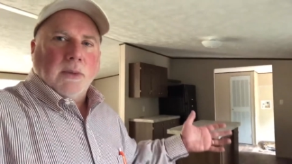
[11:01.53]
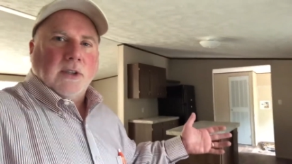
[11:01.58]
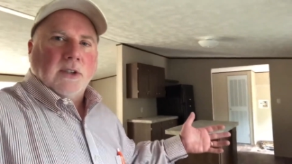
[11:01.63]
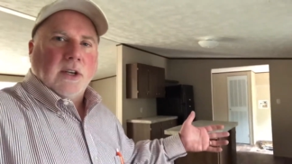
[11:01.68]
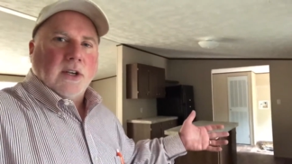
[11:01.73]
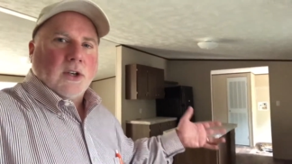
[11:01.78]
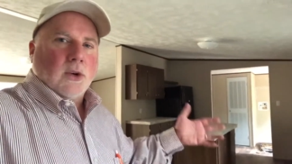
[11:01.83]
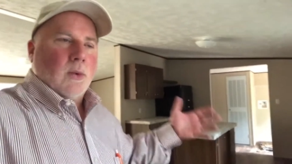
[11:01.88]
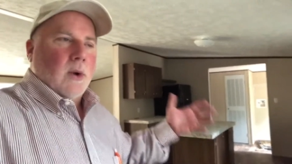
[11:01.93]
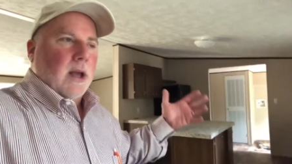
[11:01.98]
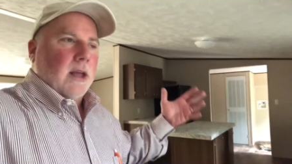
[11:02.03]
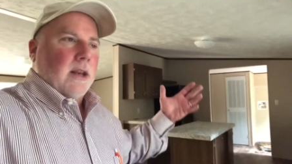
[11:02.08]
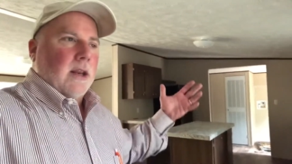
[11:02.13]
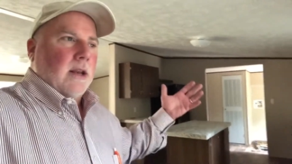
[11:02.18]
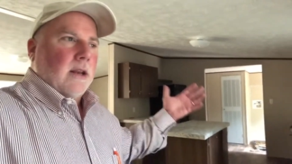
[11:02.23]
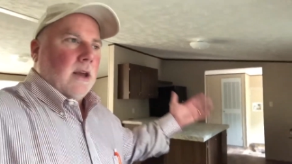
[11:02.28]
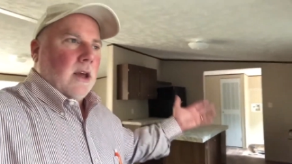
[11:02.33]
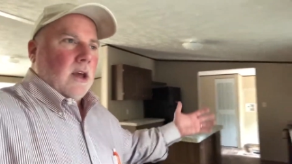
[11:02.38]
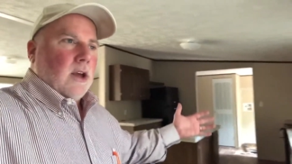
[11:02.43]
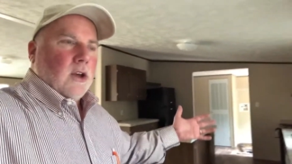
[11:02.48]
is
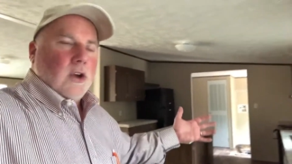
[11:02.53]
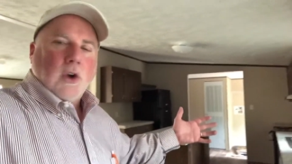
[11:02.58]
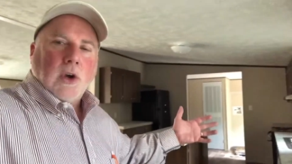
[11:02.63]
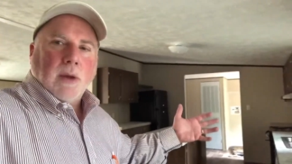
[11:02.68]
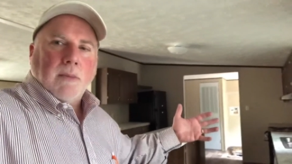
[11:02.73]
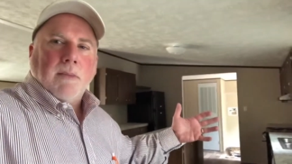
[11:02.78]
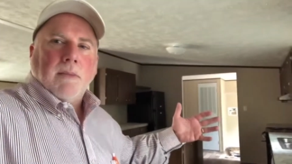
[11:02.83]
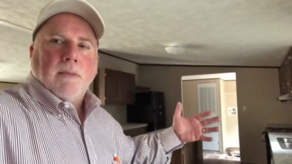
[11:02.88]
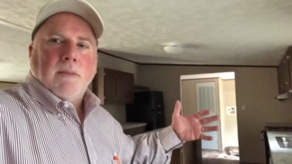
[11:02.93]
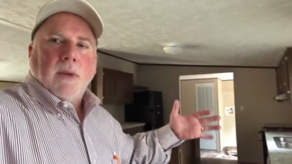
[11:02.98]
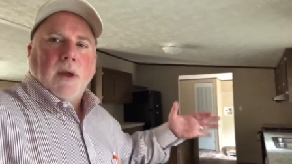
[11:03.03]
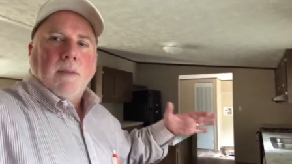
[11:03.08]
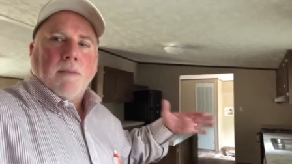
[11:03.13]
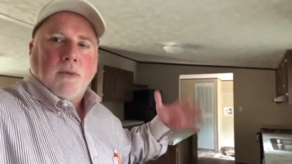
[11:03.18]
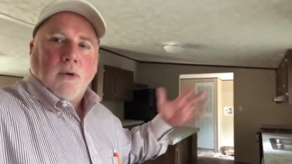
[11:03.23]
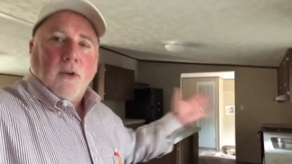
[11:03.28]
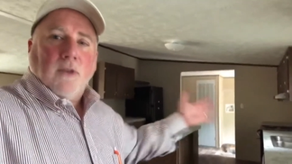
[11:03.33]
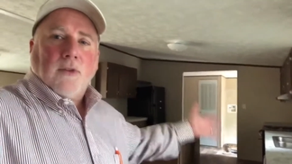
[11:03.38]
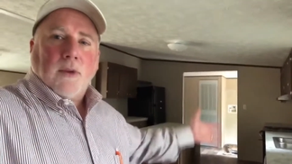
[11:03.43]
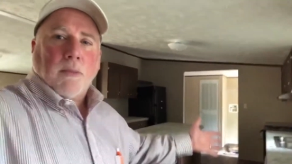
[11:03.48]
situated, you can
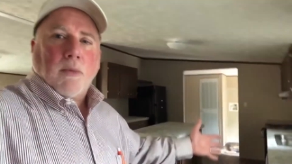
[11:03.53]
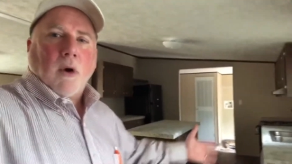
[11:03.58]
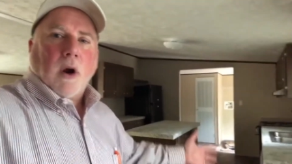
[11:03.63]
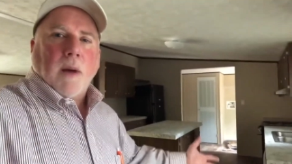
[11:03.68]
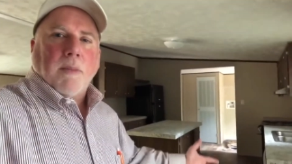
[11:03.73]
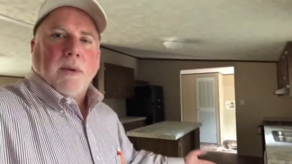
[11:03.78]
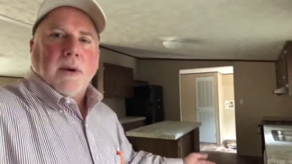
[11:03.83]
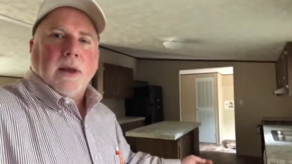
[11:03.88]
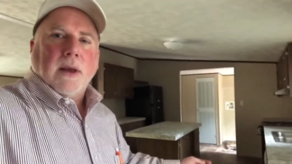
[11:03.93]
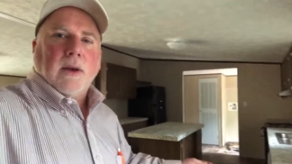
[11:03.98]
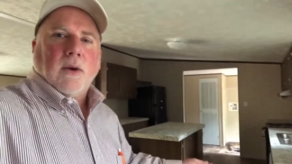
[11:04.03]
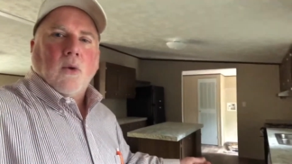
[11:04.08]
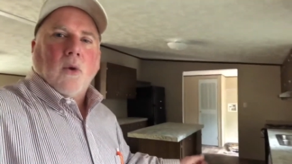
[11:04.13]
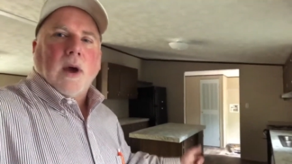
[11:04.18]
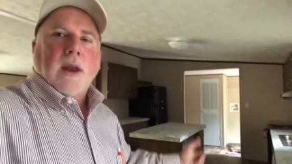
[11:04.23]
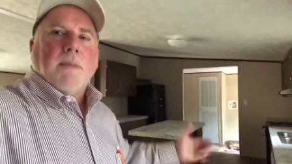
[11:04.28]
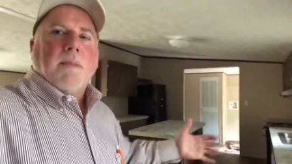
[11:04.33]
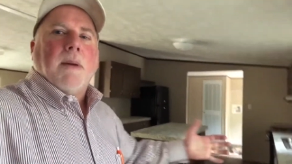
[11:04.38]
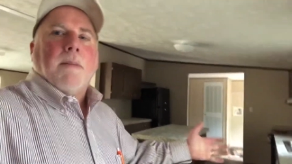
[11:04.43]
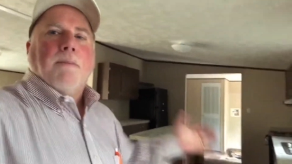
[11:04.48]
improve the property
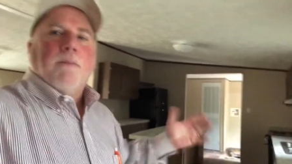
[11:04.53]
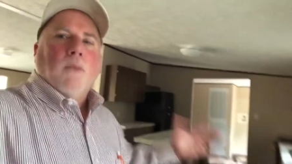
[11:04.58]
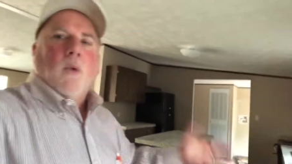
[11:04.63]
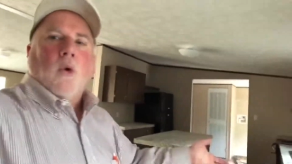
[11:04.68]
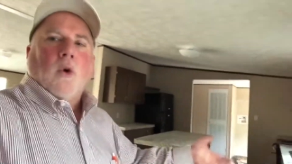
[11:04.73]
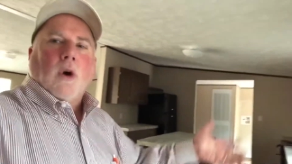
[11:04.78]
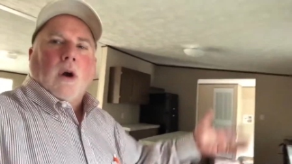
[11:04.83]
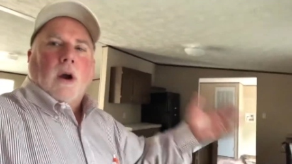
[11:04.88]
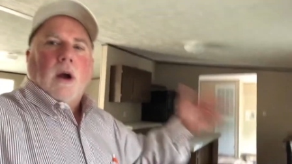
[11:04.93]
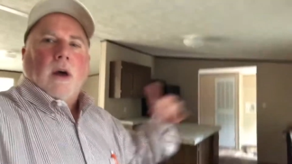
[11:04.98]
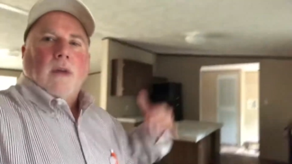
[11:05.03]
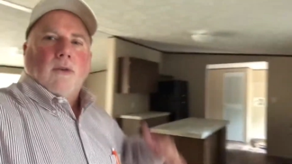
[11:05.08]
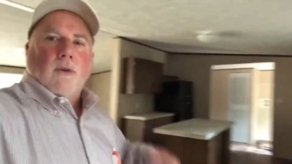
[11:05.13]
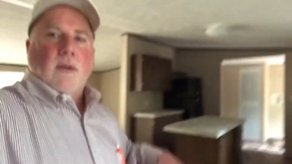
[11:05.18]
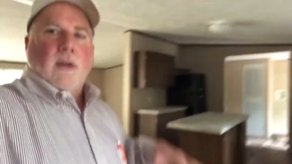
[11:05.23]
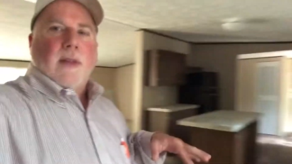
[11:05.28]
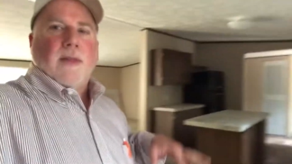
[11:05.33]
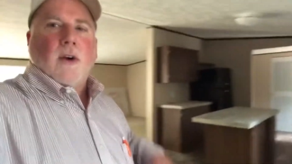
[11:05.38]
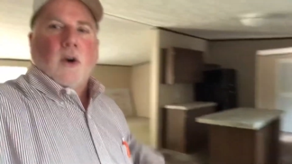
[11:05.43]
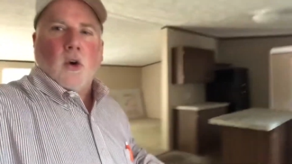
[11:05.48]
quite a bit more other
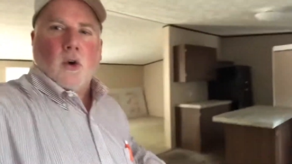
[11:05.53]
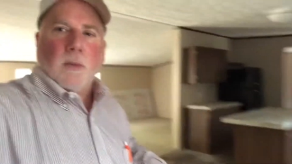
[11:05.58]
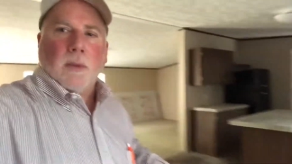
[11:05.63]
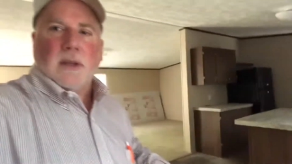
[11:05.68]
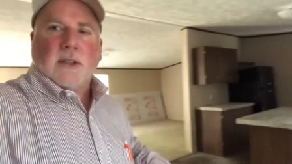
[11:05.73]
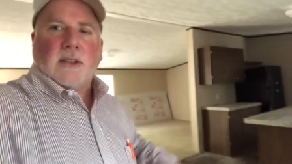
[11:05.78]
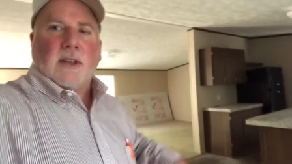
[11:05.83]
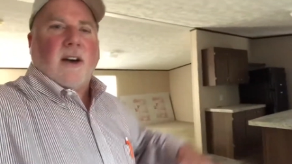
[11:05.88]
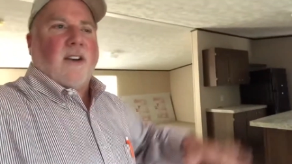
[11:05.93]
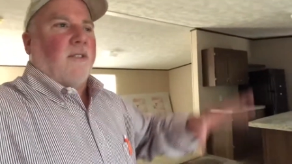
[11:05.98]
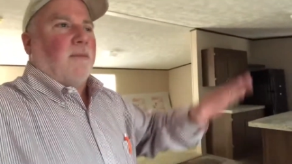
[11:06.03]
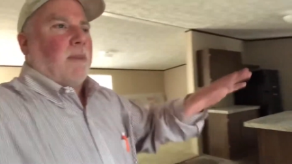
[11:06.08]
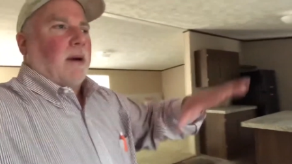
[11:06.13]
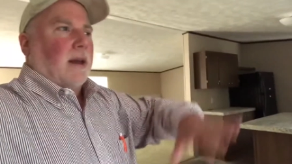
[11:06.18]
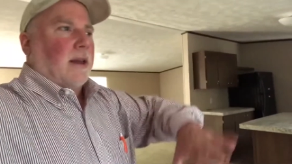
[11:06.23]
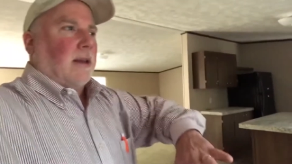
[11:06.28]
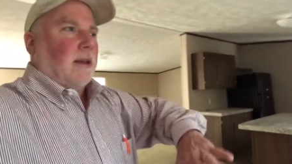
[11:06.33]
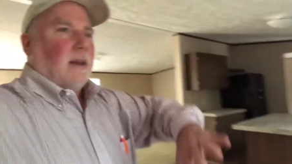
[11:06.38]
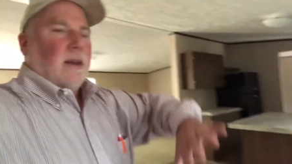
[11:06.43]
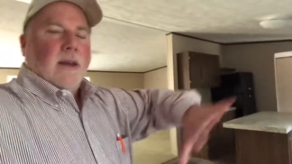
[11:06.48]
than the home itself
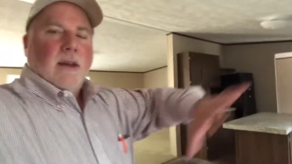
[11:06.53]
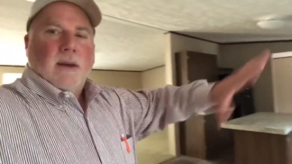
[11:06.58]
by,